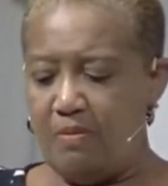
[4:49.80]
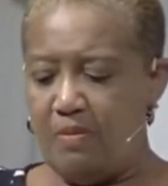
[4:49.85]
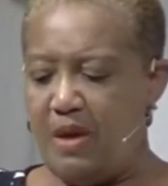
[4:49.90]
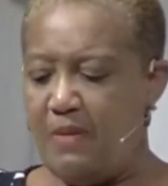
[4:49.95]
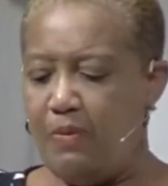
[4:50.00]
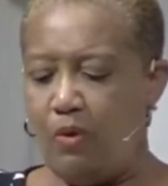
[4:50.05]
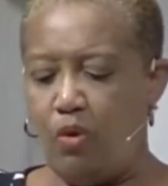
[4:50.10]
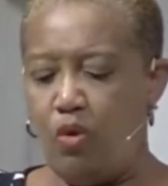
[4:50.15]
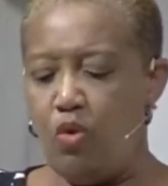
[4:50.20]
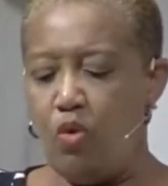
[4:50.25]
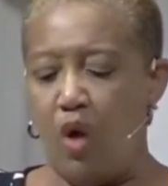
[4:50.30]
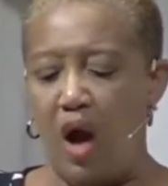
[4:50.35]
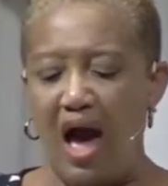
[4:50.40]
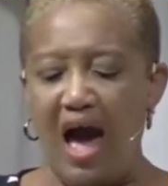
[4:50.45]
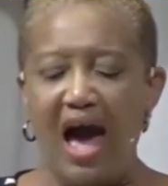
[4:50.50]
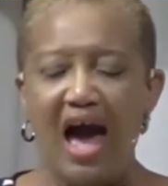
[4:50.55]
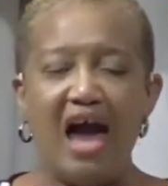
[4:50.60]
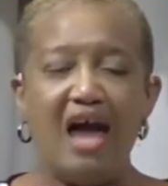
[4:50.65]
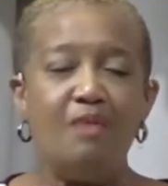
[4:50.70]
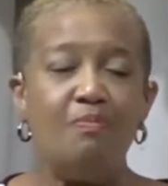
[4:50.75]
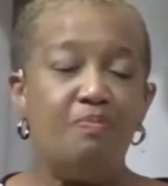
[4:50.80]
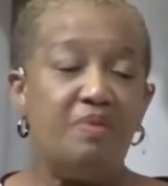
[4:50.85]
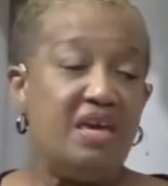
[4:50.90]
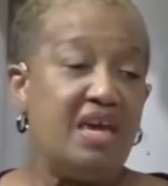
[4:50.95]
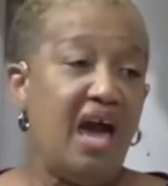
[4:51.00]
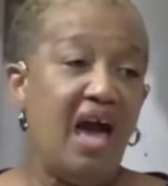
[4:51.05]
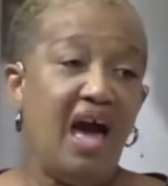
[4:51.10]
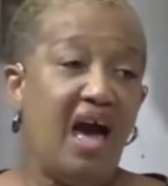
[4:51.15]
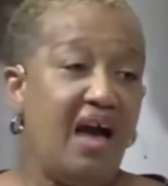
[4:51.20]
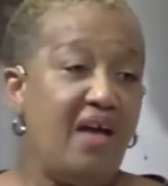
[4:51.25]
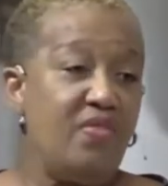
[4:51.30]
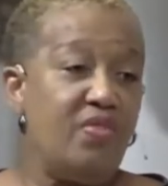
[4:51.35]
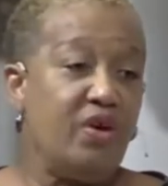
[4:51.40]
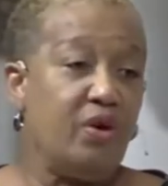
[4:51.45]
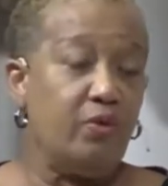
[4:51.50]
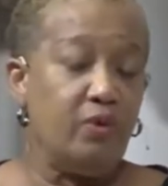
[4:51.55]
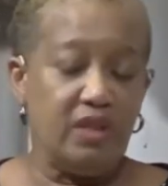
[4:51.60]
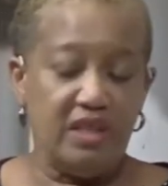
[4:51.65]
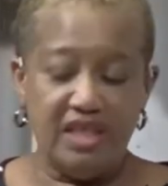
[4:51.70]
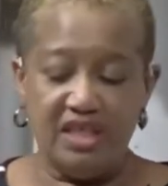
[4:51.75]
people who hide behind
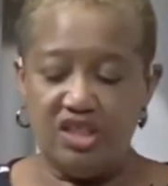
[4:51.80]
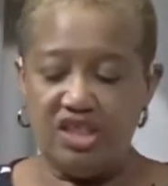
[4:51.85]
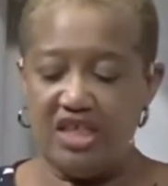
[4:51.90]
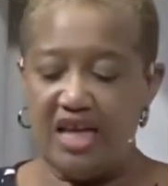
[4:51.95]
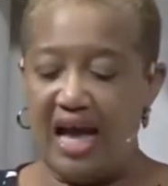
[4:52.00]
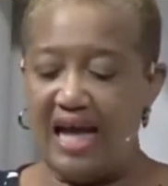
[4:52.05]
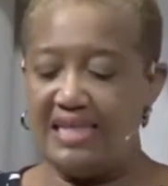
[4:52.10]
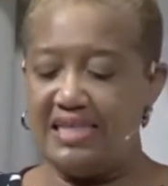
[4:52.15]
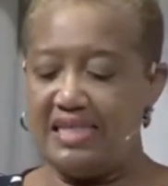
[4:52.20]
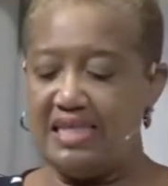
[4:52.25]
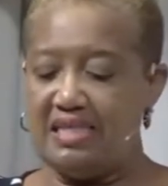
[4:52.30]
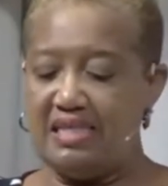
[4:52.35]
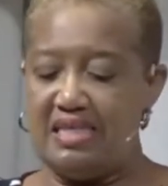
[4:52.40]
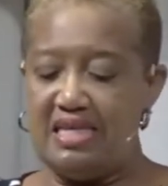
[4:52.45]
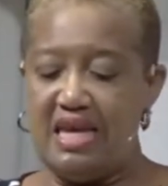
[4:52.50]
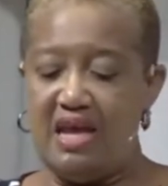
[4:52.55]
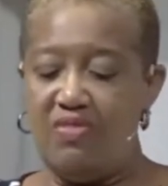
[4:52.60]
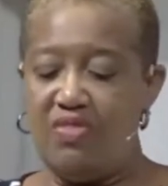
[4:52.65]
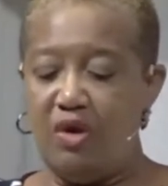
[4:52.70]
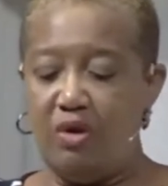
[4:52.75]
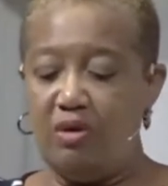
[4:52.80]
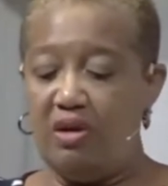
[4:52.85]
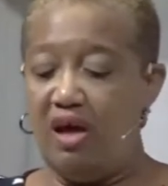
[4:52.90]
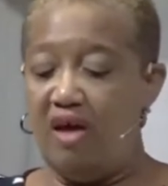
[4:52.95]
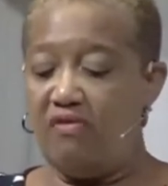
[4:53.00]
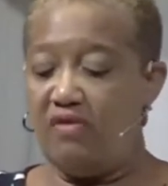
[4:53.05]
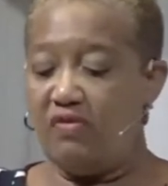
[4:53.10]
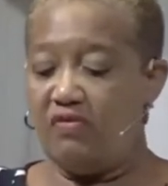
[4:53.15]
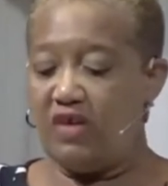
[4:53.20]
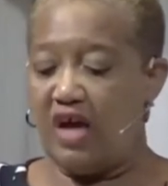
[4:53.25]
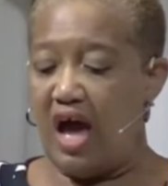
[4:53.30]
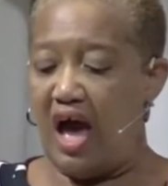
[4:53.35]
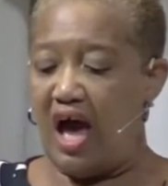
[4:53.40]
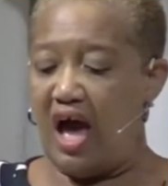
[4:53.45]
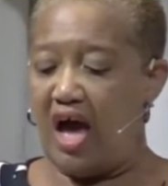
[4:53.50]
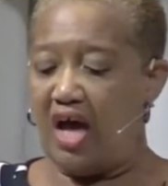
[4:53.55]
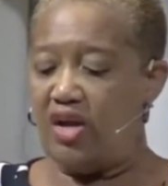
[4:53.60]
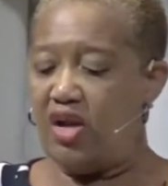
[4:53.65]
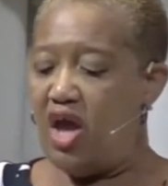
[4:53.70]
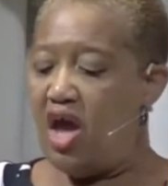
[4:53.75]
their religiosity and their love of
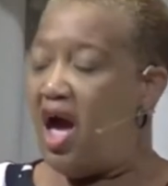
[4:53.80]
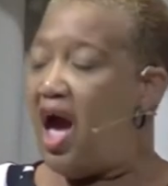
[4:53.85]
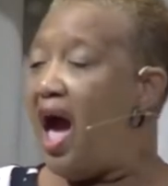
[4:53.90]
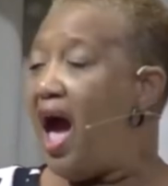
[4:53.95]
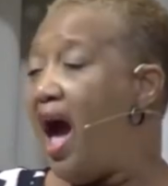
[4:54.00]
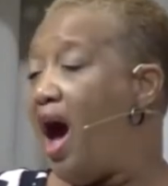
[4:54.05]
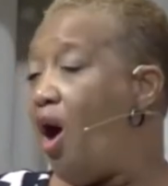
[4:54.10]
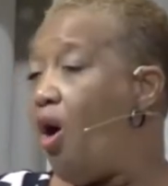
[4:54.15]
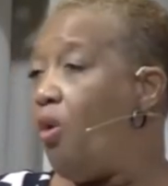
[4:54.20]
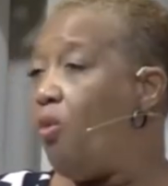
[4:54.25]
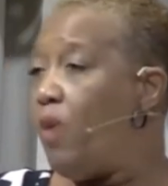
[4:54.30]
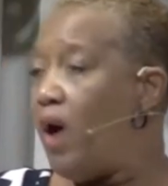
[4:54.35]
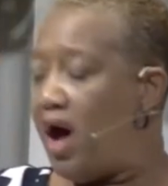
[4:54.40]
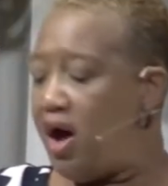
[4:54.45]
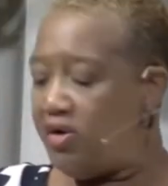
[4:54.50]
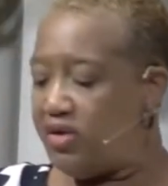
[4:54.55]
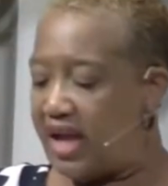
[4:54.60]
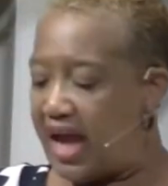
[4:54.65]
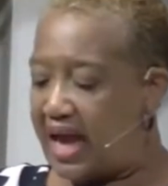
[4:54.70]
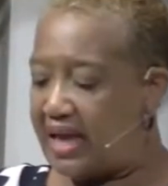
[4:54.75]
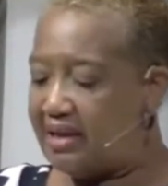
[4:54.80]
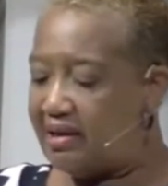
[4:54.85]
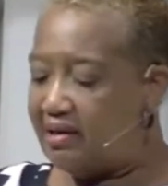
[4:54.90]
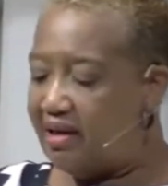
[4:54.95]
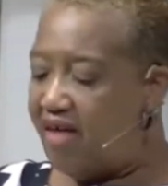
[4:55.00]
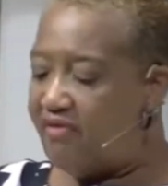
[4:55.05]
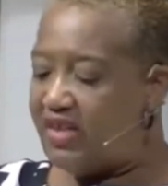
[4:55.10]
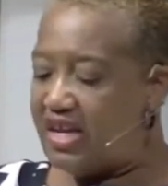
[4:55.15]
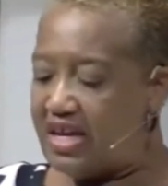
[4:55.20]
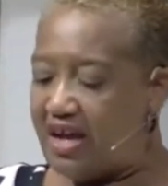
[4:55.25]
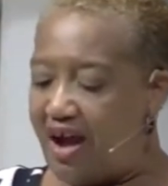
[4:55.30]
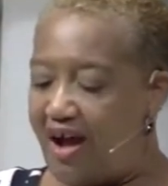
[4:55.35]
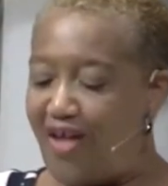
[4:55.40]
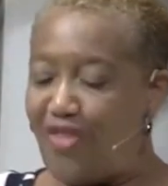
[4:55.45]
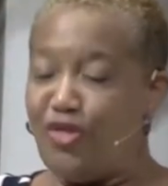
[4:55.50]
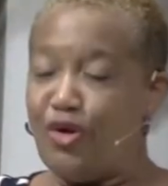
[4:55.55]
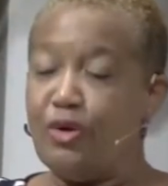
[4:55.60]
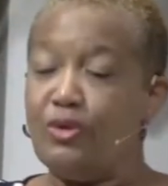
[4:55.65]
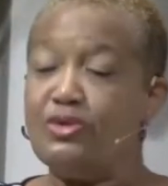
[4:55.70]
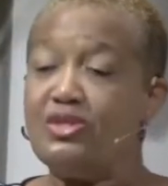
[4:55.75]
God, all while not loving
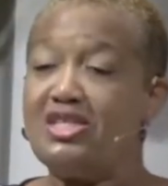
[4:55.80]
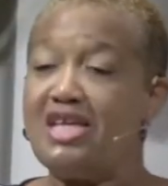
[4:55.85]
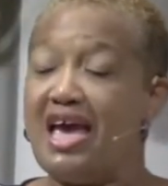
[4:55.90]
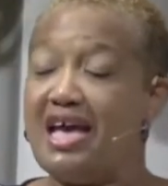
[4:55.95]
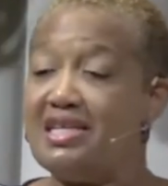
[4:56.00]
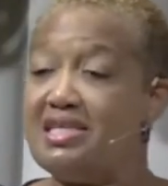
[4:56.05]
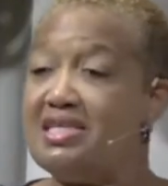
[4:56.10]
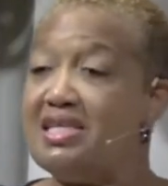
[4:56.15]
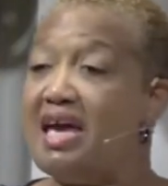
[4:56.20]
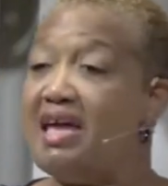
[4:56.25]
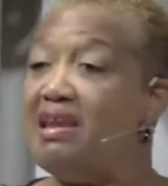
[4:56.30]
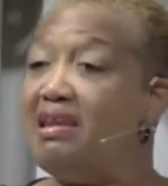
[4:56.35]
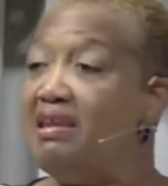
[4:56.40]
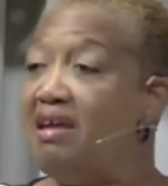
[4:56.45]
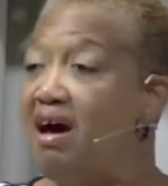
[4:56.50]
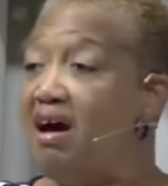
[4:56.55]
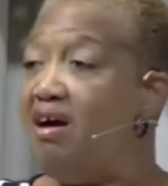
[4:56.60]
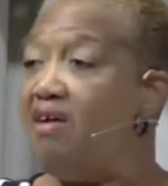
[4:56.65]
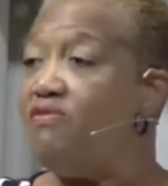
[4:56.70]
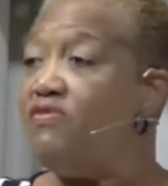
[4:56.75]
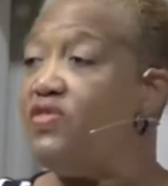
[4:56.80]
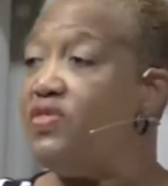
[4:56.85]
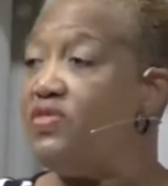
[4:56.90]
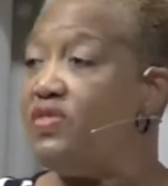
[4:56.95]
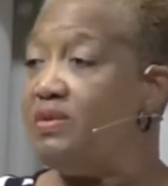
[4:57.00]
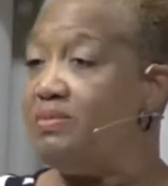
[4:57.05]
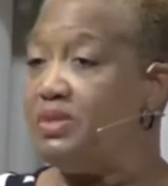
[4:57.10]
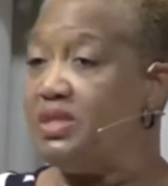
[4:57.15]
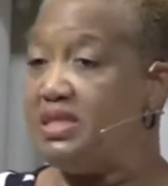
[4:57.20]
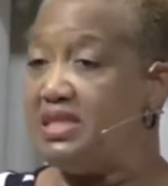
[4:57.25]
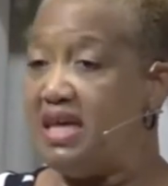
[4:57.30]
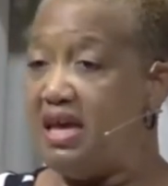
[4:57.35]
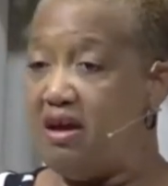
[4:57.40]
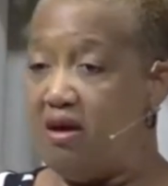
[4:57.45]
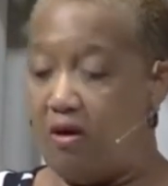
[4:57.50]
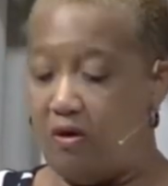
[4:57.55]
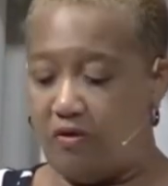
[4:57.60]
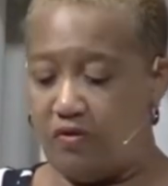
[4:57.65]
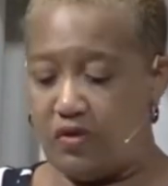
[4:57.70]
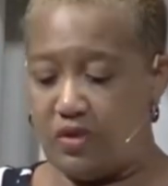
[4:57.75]
others as they love
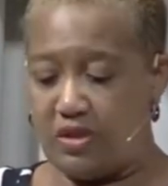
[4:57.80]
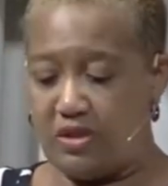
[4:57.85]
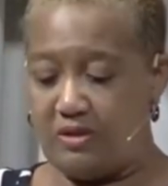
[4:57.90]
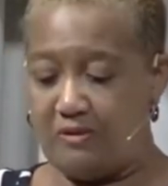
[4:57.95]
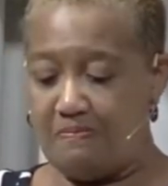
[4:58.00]
themselves.